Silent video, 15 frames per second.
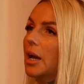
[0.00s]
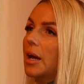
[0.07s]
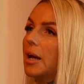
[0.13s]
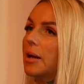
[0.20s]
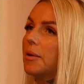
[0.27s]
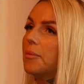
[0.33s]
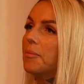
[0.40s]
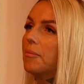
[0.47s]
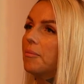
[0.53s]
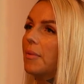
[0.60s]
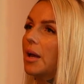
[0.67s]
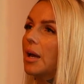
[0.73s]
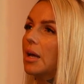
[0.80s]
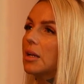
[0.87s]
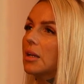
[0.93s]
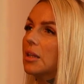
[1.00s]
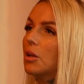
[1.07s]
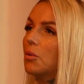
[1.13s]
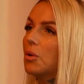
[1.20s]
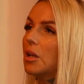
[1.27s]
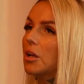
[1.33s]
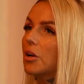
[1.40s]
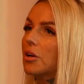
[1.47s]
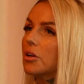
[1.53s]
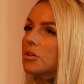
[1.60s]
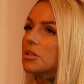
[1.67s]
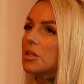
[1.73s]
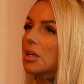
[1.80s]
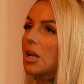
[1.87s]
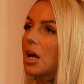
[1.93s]
And I think we
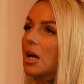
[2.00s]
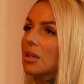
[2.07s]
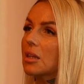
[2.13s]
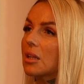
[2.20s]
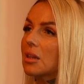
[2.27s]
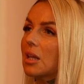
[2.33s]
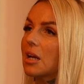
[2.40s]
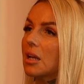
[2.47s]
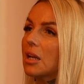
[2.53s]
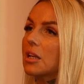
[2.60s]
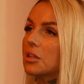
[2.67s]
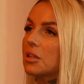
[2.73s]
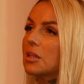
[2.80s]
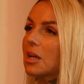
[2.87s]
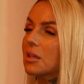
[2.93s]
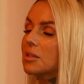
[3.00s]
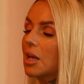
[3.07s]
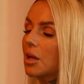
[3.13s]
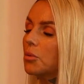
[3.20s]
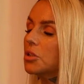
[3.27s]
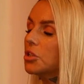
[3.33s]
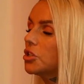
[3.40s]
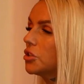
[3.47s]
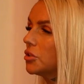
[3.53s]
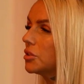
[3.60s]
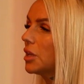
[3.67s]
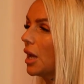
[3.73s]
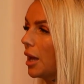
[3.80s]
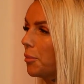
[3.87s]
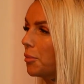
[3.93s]
learned a lot that's how it
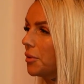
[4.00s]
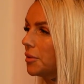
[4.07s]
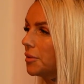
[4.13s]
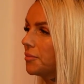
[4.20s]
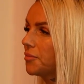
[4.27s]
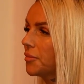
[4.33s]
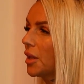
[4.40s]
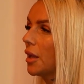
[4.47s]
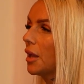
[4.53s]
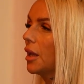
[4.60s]
should happen.